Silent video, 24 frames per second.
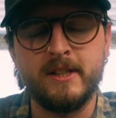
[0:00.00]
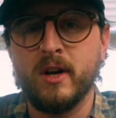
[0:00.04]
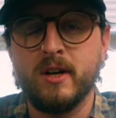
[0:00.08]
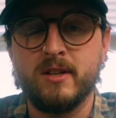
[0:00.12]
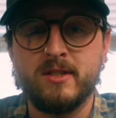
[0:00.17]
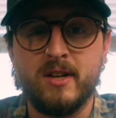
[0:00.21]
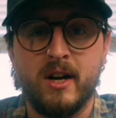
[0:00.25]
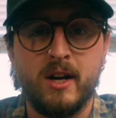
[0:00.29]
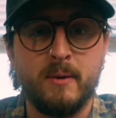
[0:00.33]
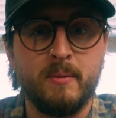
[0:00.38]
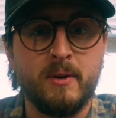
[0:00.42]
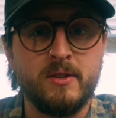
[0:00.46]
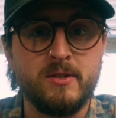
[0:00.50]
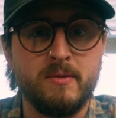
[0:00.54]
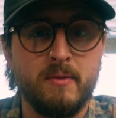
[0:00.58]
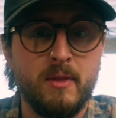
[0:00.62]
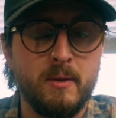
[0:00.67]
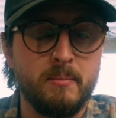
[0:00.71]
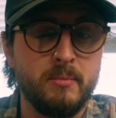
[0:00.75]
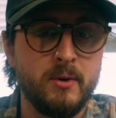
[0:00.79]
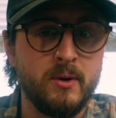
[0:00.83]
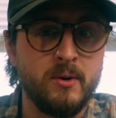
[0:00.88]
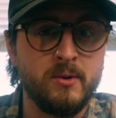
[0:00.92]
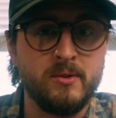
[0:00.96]
We're going to talk about some of
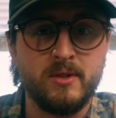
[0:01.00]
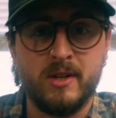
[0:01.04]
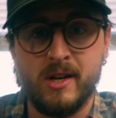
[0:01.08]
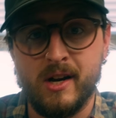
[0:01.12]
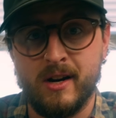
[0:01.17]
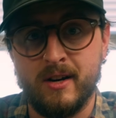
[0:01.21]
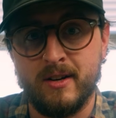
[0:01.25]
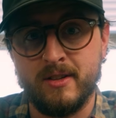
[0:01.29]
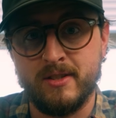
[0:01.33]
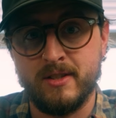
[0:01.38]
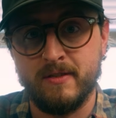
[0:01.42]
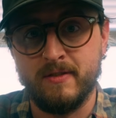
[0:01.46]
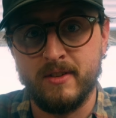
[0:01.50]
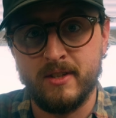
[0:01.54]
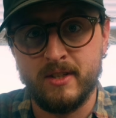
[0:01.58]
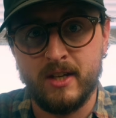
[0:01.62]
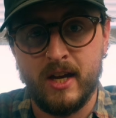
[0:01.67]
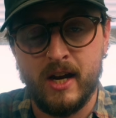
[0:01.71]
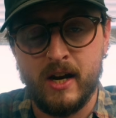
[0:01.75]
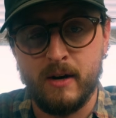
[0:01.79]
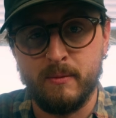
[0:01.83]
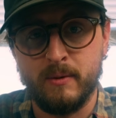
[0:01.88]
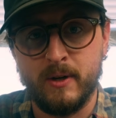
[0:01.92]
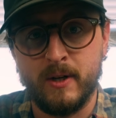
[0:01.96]
the pros and cons of this
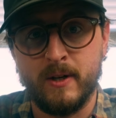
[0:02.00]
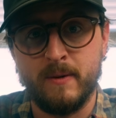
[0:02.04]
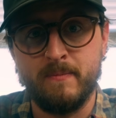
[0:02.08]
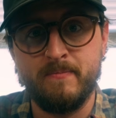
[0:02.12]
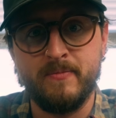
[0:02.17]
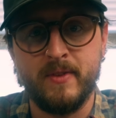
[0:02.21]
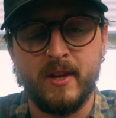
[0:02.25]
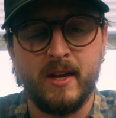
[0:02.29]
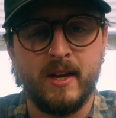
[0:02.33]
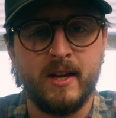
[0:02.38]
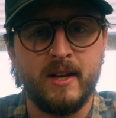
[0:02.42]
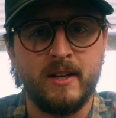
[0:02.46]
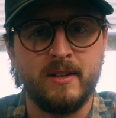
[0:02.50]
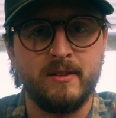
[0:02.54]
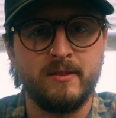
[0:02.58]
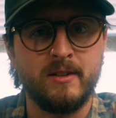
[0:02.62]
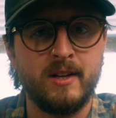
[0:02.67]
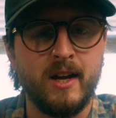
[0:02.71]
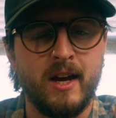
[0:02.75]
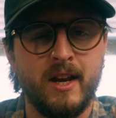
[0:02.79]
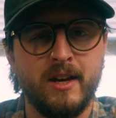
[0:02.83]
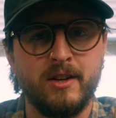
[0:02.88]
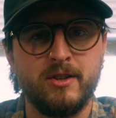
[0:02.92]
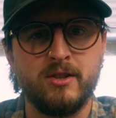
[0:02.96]
camera
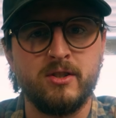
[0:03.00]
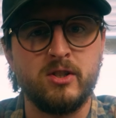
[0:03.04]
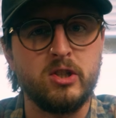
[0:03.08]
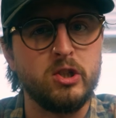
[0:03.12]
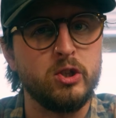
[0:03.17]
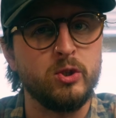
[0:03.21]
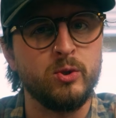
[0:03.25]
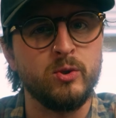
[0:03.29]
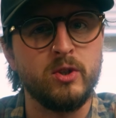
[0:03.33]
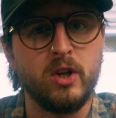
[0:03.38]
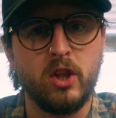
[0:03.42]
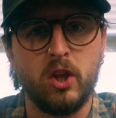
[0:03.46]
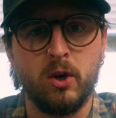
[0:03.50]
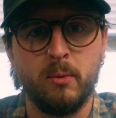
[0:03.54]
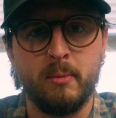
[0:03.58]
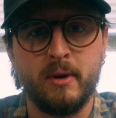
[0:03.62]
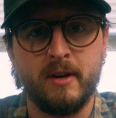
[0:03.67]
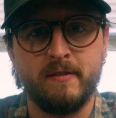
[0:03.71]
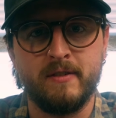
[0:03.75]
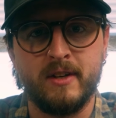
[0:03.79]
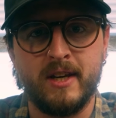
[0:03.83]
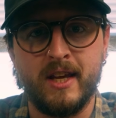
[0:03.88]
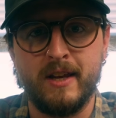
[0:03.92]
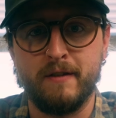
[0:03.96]
and kind of just do a little bit
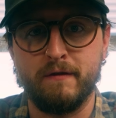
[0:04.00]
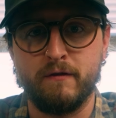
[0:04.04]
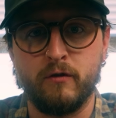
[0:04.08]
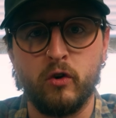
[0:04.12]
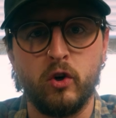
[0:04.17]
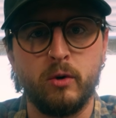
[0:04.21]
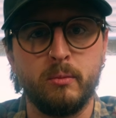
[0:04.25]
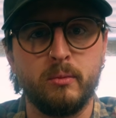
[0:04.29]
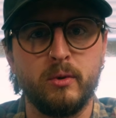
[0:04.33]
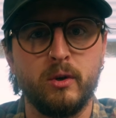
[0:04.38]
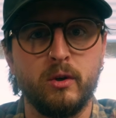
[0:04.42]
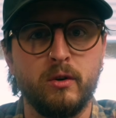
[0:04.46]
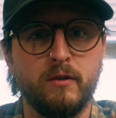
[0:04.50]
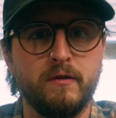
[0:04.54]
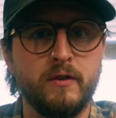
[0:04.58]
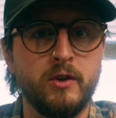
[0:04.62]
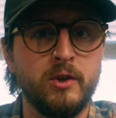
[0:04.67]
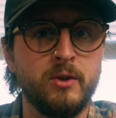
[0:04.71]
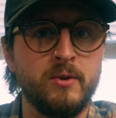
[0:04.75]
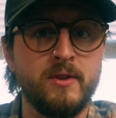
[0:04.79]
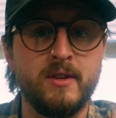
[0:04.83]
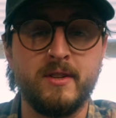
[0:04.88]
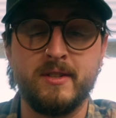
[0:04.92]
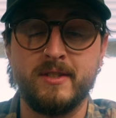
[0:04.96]
of an informal
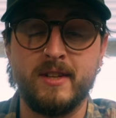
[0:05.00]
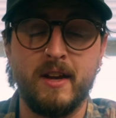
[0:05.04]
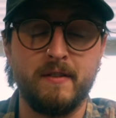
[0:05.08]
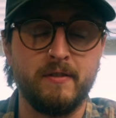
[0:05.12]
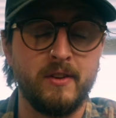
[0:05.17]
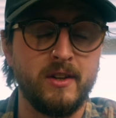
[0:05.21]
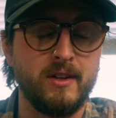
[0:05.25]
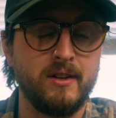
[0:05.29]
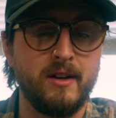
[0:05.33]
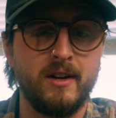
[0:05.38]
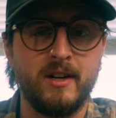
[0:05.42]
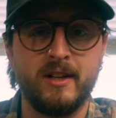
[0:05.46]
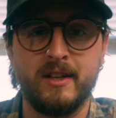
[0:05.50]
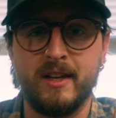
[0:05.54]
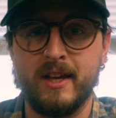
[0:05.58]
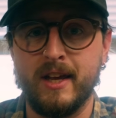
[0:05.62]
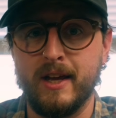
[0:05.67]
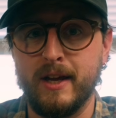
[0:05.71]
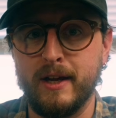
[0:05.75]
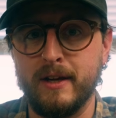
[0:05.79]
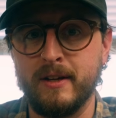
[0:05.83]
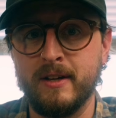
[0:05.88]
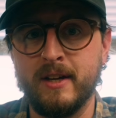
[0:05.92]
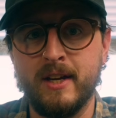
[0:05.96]
review. This is definitely not
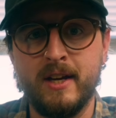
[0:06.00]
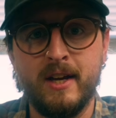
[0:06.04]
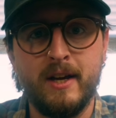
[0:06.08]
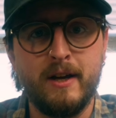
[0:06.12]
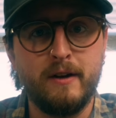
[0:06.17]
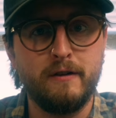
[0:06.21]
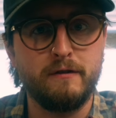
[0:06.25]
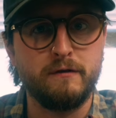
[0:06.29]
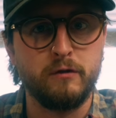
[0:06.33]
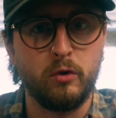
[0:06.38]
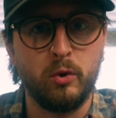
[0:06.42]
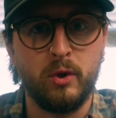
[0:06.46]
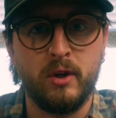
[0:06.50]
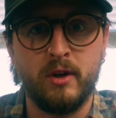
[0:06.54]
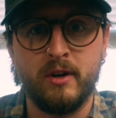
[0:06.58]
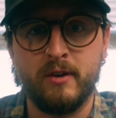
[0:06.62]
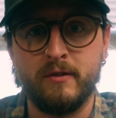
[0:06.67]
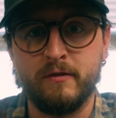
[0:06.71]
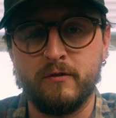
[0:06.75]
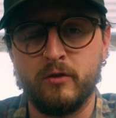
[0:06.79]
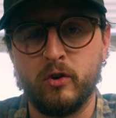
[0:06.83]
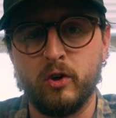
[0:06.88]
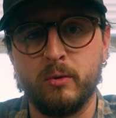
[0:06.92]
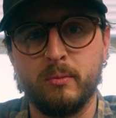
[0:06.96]
a
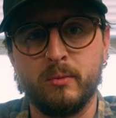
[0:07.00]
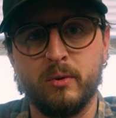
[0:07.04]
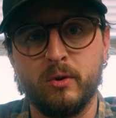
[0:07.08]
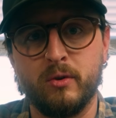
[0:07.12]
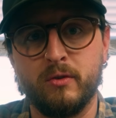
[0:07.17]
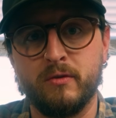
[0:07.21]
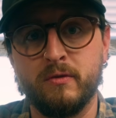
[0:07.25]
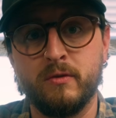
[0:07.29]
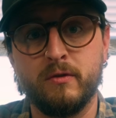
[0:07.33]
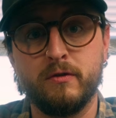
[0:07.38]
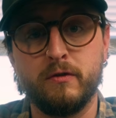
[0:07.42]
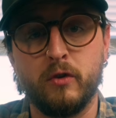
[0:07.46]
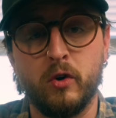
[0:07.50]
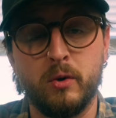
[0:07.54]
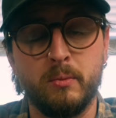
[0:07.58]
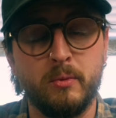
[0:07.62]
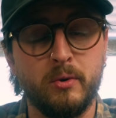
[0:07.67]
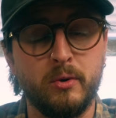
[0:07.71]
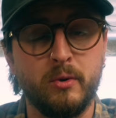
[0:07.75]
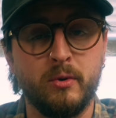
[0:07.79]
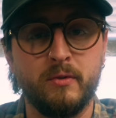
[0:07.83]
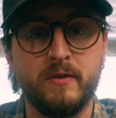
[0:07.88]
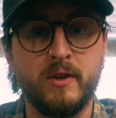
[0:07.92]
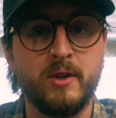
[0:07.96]
full-on
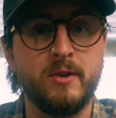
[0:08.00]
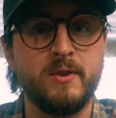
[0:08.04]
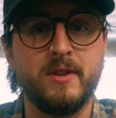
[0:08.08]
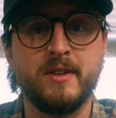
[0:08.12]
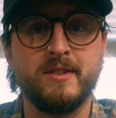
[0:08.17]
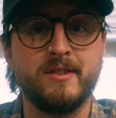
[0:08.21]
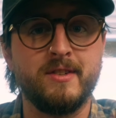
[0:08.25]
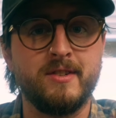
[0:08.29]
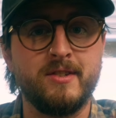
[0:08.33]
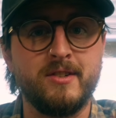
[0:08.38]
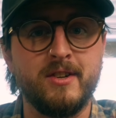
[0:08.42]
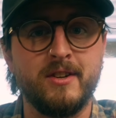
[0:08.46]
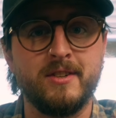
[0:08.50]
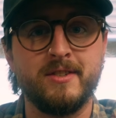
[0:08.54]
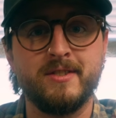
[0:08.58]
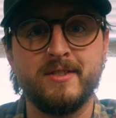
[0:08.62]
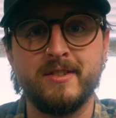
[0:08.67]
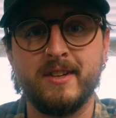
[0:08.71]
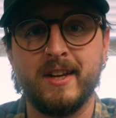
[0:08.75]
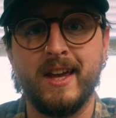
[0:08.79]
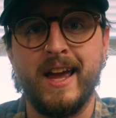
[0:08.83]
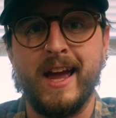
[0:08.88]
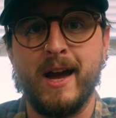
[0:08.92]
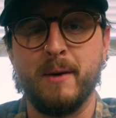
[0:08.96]
formal review. This is
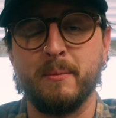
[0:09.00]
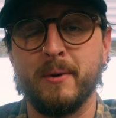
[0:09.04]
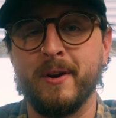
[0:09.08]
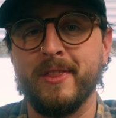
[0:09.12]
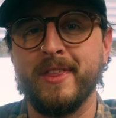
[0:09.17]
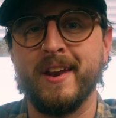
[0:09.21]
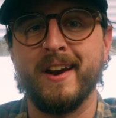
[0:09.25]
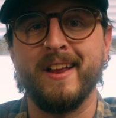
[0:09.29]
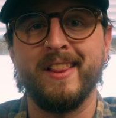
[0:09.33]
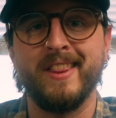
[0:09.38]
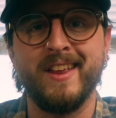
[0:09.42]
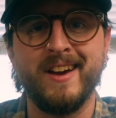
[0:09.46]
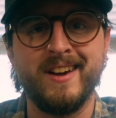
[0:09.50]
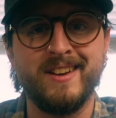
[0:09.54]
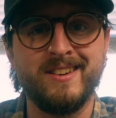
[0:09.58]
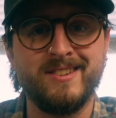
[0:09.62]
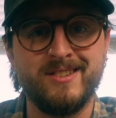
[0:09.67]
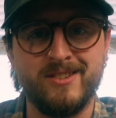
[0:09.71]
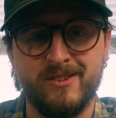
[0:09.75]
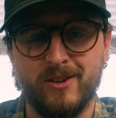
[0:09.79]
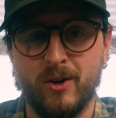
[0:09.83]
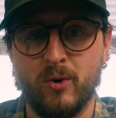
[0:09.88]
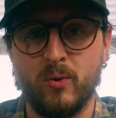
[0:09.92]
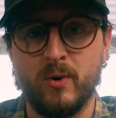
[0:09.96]
just a camera that I liked,
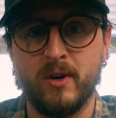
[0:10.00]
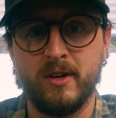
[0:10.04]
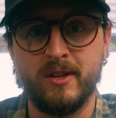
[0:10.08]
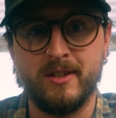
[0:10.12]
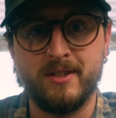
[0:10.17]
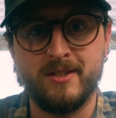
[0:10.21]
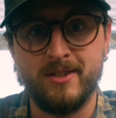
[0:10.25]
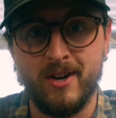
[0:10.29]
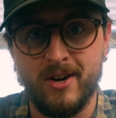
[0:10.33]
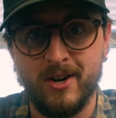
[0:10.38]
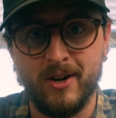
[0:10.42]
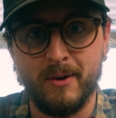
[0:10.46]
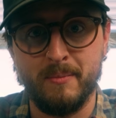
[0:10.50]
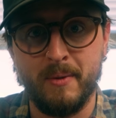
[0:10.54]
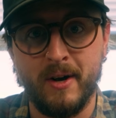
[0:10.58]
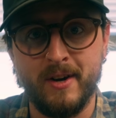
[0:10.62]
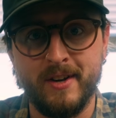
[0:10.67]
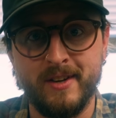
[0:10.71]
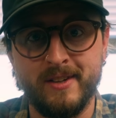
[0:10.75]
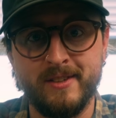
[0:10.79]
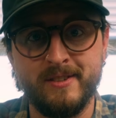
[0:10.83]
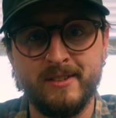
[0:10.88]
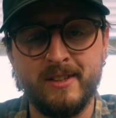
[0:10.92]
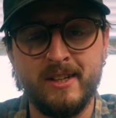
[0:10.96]
so I wanted to talk
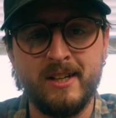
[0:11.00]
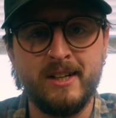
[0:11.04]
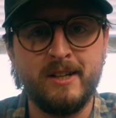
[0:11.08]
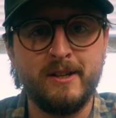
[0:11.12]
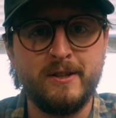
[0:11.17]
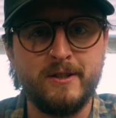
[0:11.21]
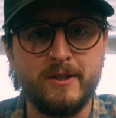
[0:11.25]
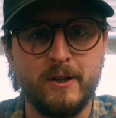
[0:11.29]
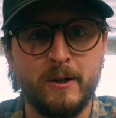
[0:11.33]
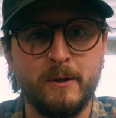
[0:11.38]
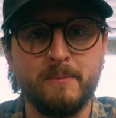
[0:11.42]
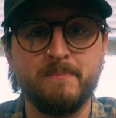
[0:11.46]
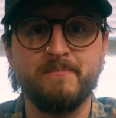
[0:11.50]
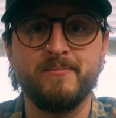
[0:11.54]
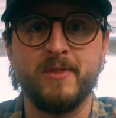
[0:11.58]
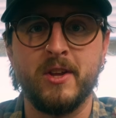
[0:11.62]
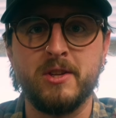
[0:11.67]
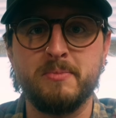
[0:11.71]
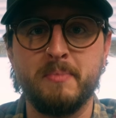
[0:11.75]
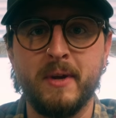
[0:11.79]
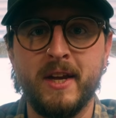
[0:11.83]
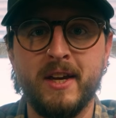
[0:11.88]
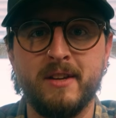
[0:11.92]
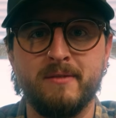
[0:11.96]
about it. So
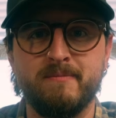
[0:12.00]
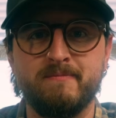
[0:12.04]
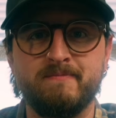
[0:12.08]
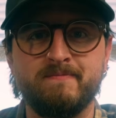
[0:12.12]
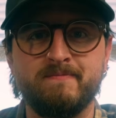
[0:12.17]
let's begin.